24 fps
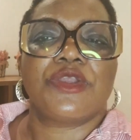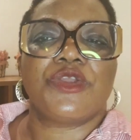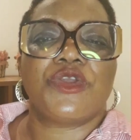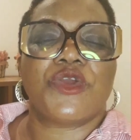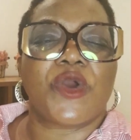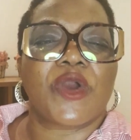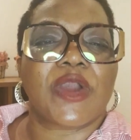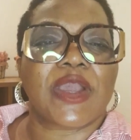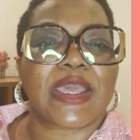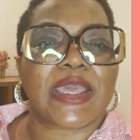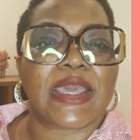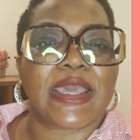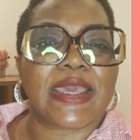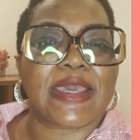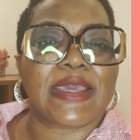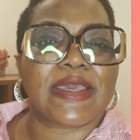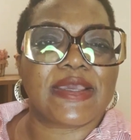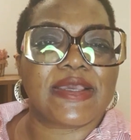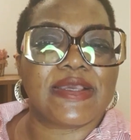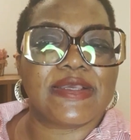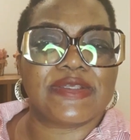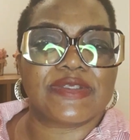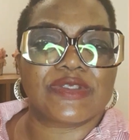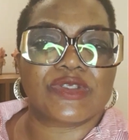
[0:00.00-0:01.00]
your
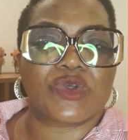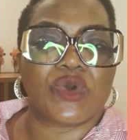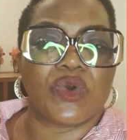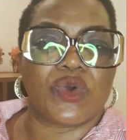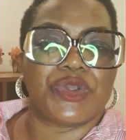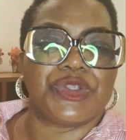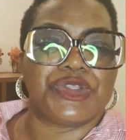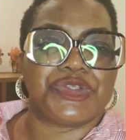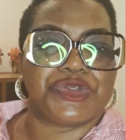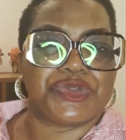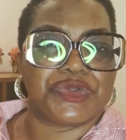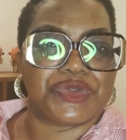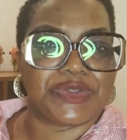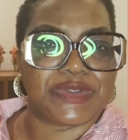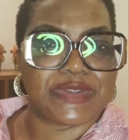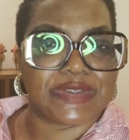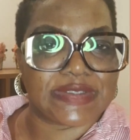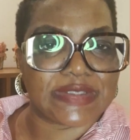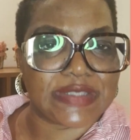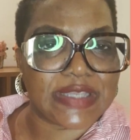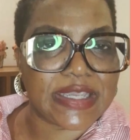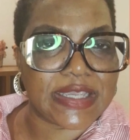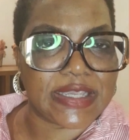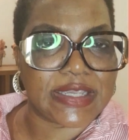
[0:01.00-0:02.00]
cake is going to
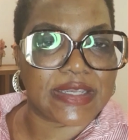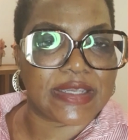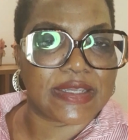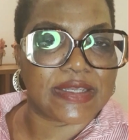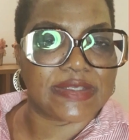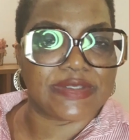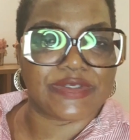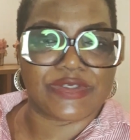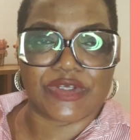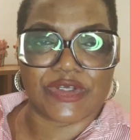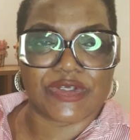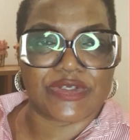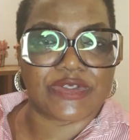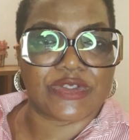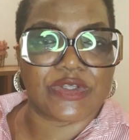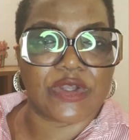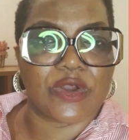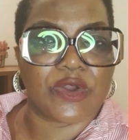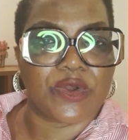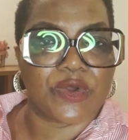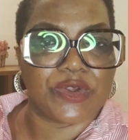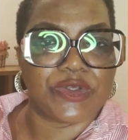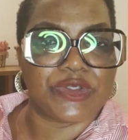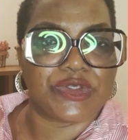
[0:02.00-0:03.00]
sink. It's just
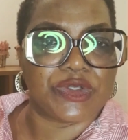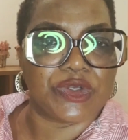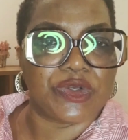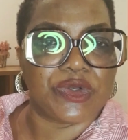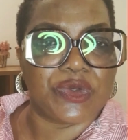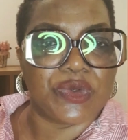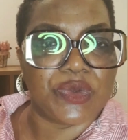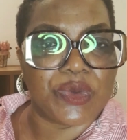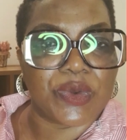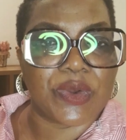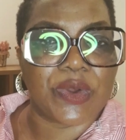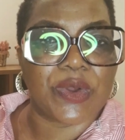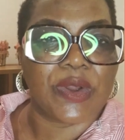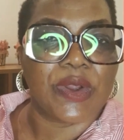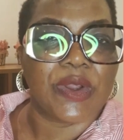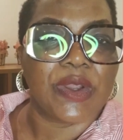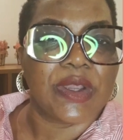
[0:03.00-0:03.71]
not going to look